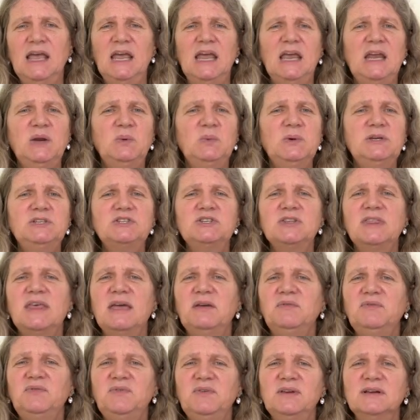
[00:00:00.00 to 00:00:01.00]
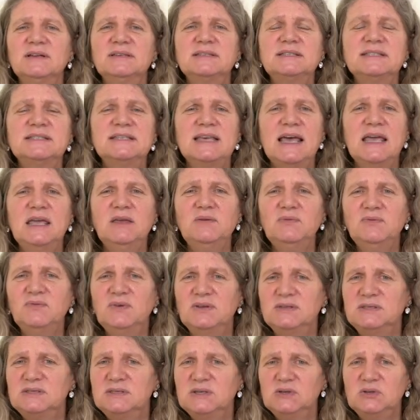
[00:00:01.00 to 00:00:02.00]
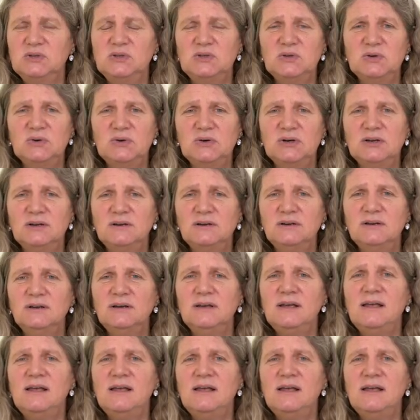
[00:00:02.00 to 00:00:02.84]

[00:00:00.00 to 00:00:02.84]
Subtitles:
in which they feel safe and secure,